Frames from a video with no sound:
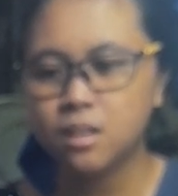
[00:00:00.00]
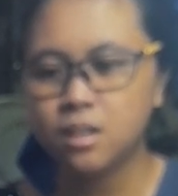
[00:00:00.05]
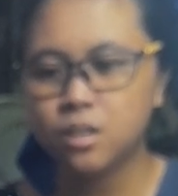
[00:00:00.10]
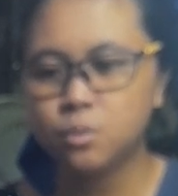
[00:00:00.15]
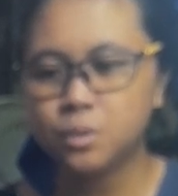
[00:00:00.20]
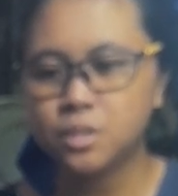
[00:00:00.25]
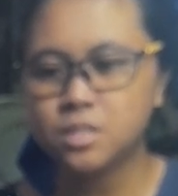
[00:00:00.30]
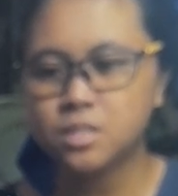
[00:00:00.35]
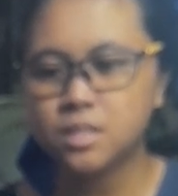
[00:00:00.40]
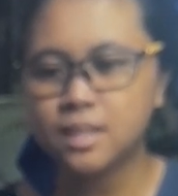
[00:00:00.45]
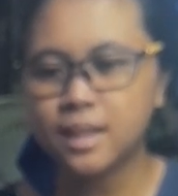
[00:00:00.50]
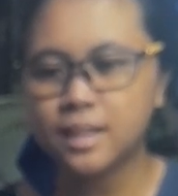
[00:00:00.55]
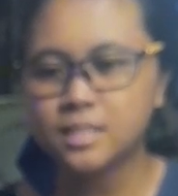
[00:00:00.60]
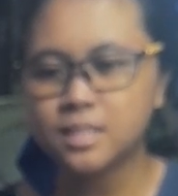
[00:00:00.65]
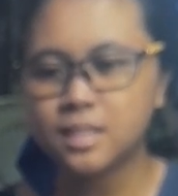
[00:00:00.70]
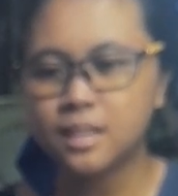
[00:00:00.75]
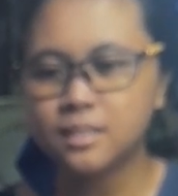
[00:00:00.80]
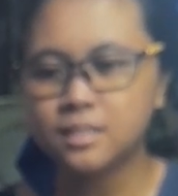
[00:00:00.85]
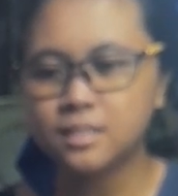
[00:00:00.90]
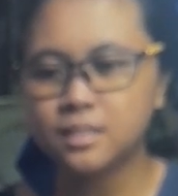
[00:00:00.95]
It was an
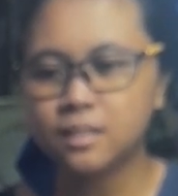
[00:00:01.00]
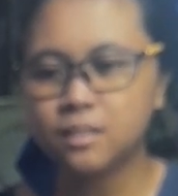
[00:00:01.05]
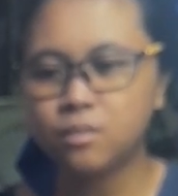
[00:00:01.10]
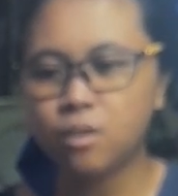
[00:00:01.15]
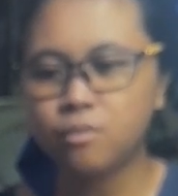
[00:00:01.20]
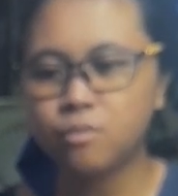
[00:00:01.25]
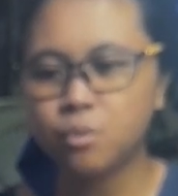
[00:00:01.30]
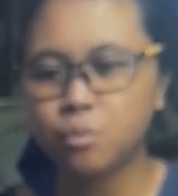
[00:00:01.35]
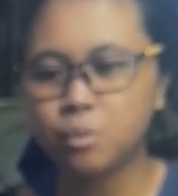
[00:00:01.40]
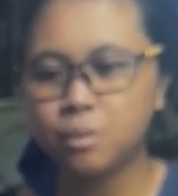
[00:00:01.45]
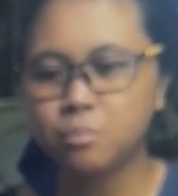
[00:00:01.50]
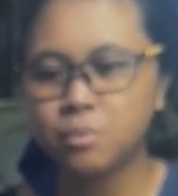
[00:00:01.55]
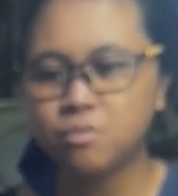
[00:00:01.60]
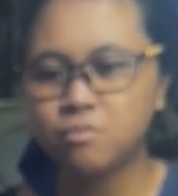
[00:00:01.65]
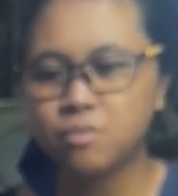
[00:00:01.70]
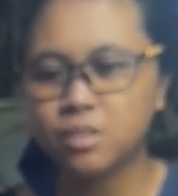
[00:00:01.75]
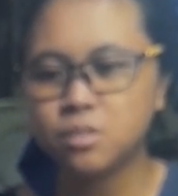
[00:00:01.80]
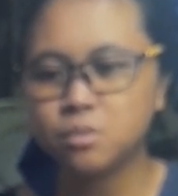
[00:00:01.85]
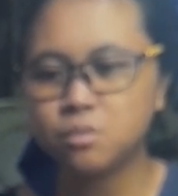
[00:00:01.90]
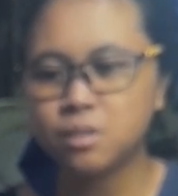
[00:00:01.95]
excellent and overwhelming
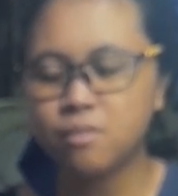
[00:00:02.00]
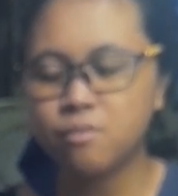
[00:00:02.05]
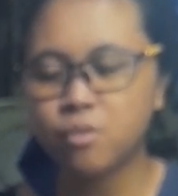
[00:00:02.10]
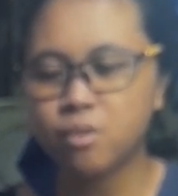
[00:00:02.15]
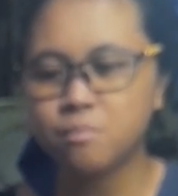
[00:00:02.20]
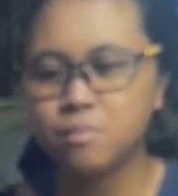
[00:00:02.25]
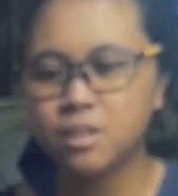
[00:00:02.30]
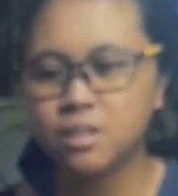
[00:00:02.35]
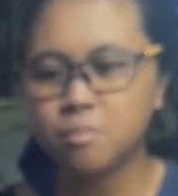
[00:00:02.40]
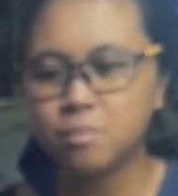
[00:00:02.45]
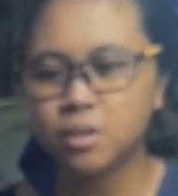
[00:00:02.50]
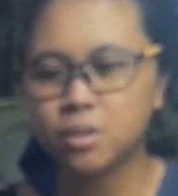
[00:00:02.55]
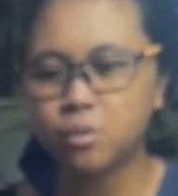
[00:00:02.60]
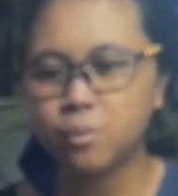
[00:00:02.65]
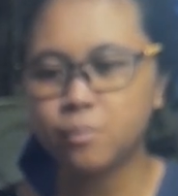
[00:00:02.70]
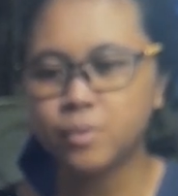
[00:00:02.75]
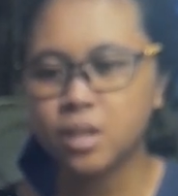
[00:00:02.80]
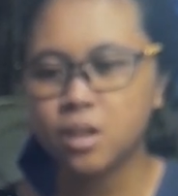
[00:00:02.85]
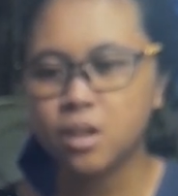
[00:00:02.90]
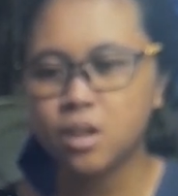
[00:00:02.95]
victory for
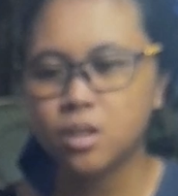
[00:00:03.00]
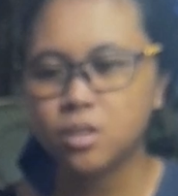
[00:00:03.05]
Benimaru.